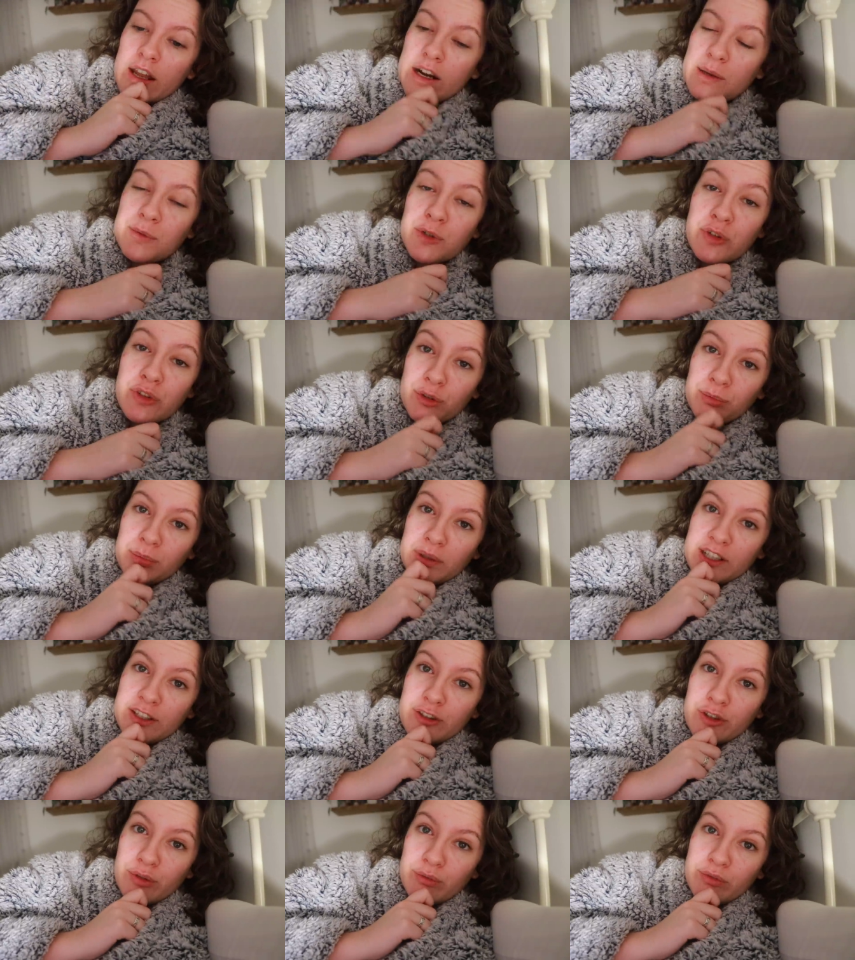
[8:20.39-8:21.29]
And I'm also
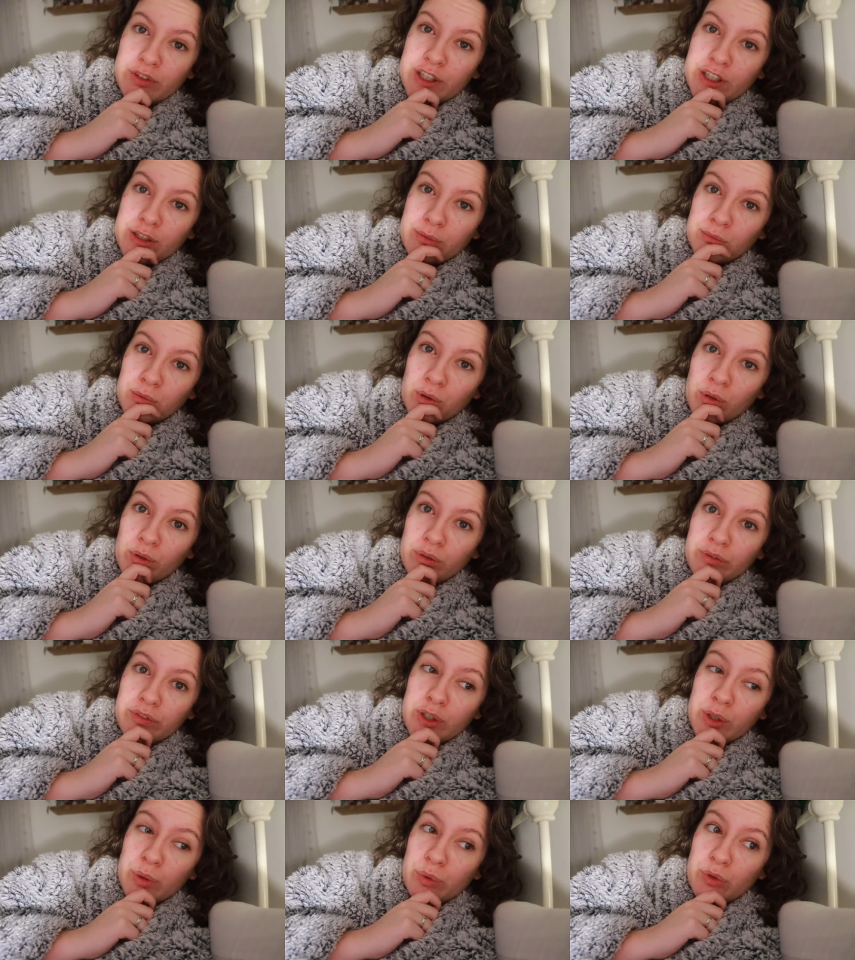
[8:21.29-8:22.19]
planning to read more
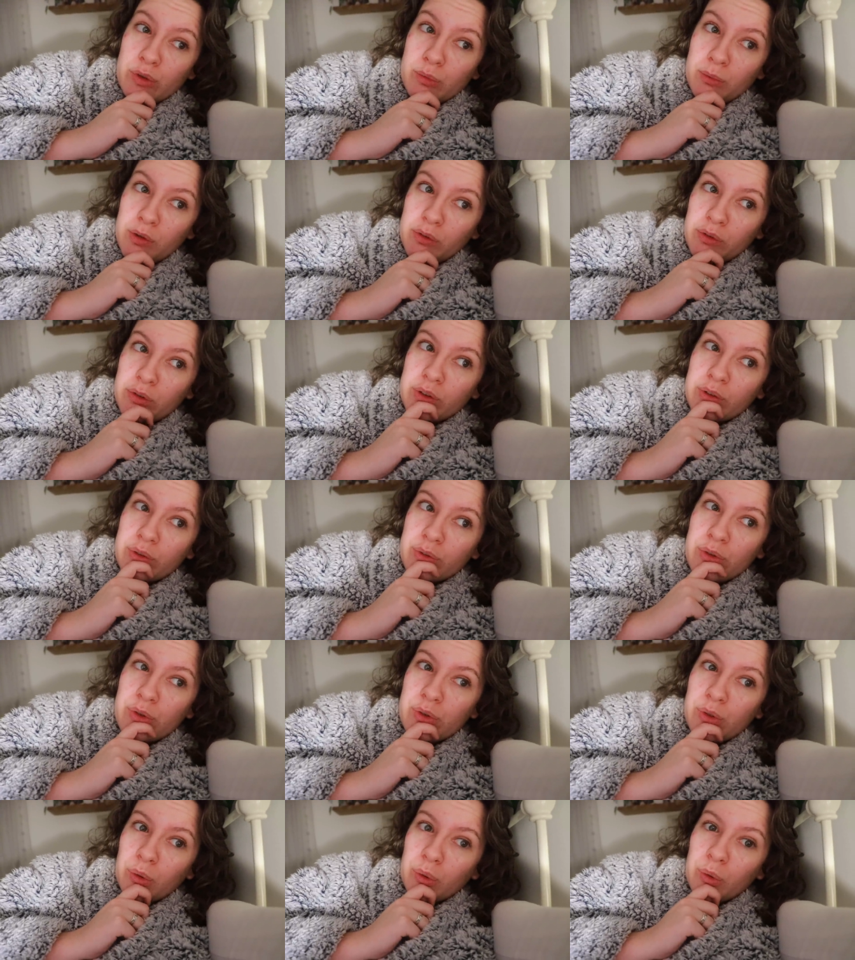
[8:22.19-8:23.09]
of you tomorrow,
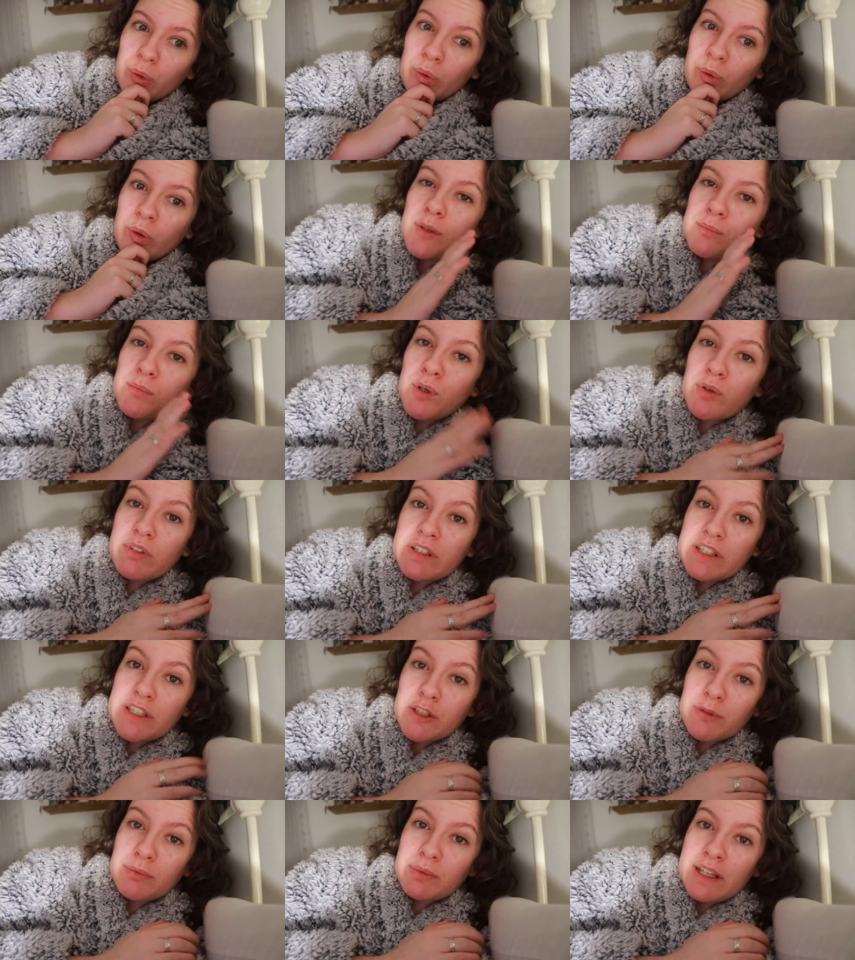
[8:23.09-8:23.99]
so more
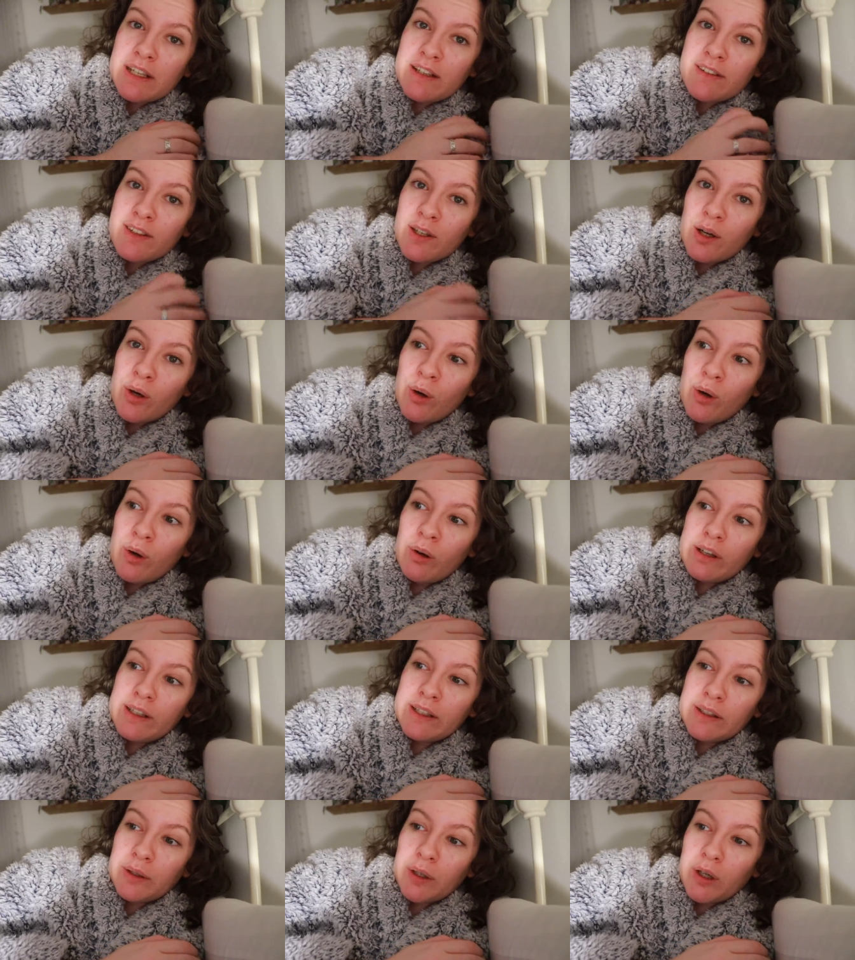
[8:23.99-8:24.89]
reading updates are
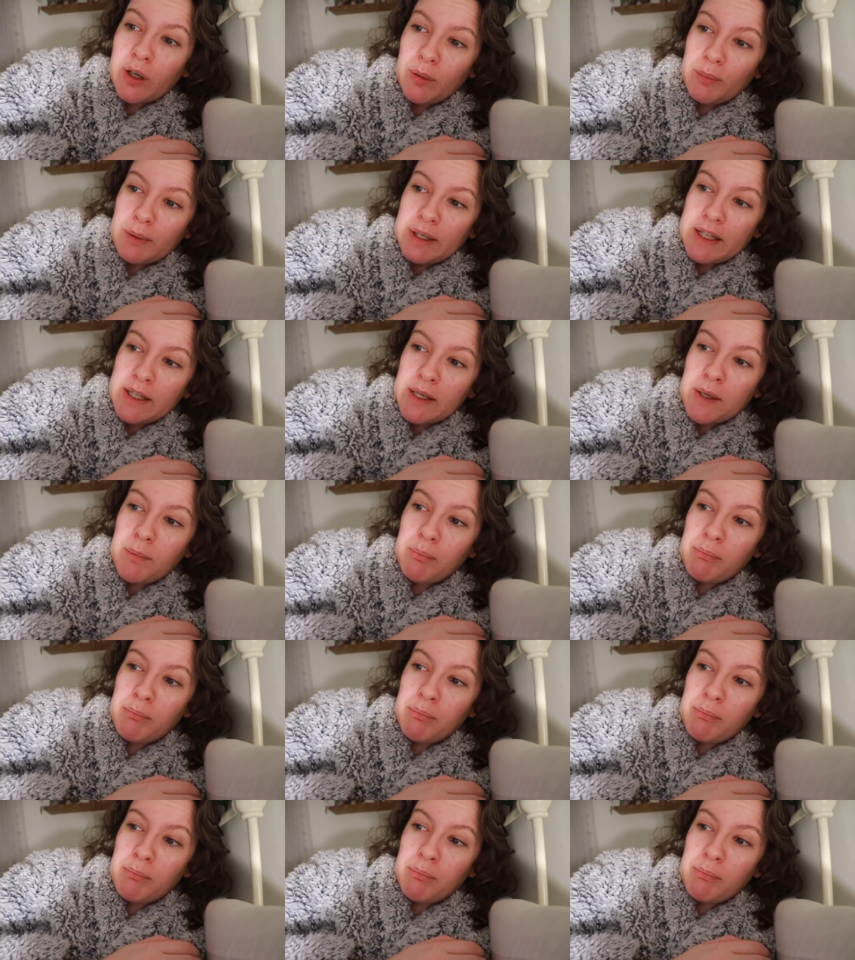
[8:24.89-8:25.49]
incoming.